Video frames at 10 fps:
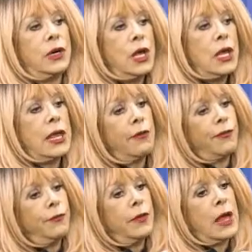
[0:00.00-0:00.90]
that
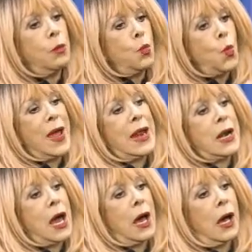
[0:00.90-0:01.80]
if and
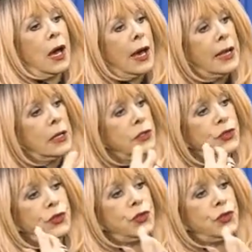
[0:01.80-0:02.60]
when I